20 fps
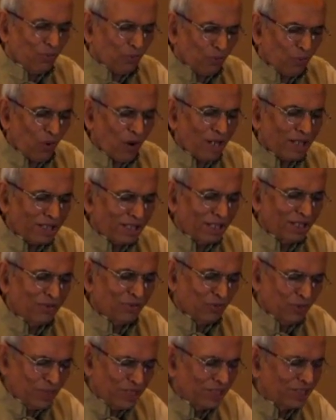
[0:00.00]
What
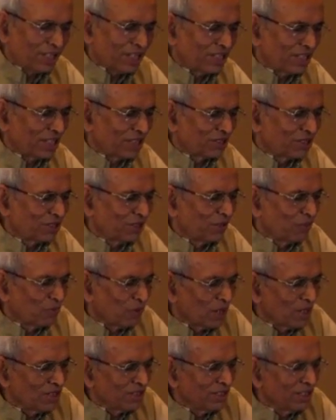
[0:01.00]
we suggested
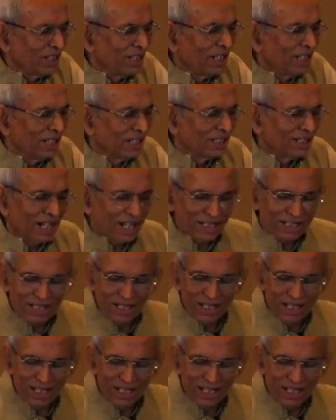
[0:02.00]
was that